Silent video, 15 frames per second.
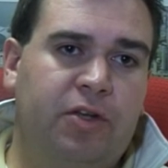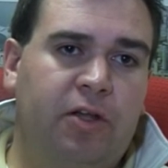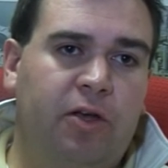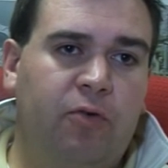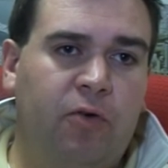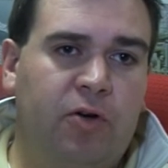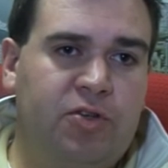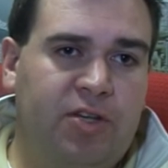an
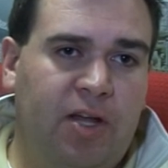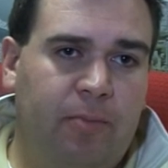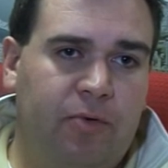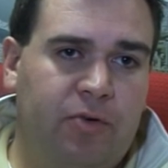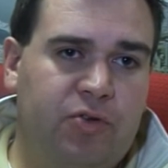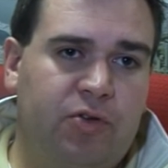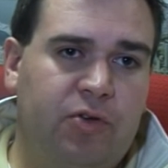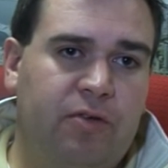increased number
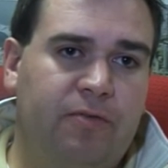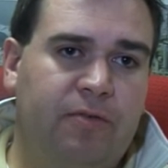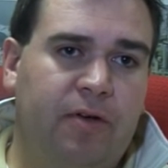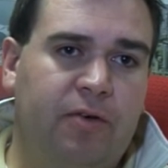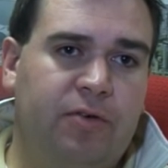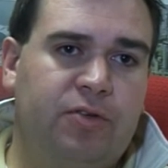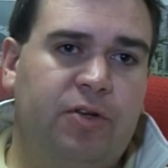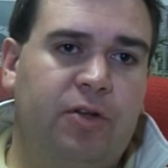of
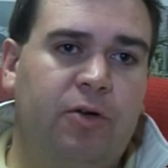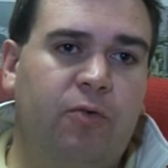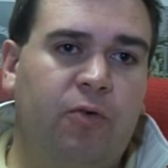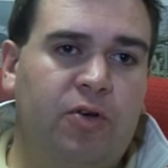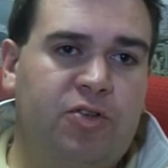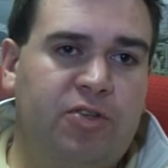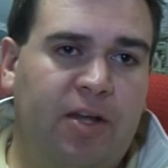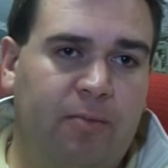seafarers, an
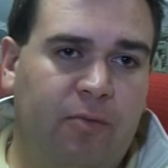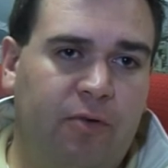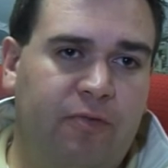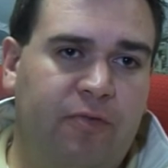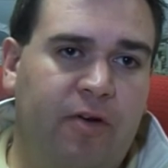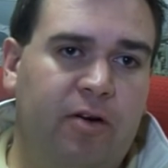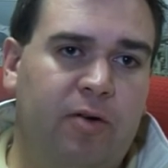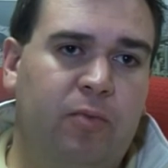increased number of
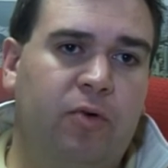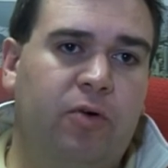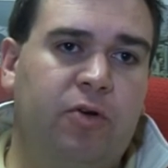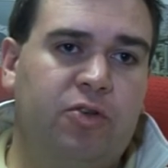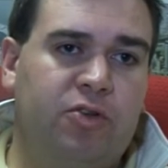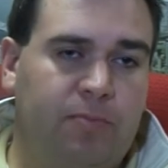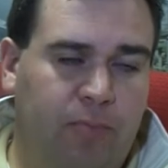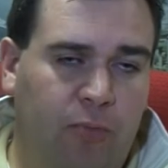ferry
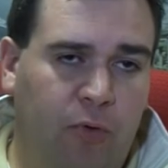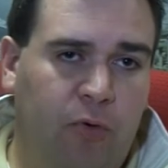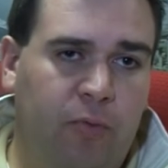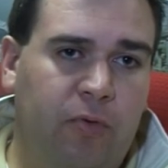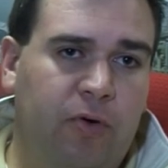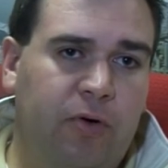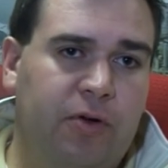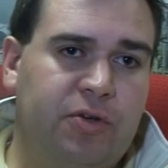workers and
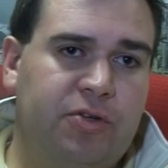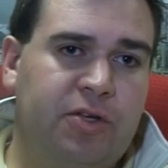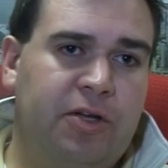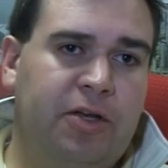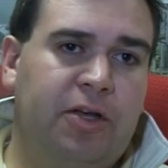port workers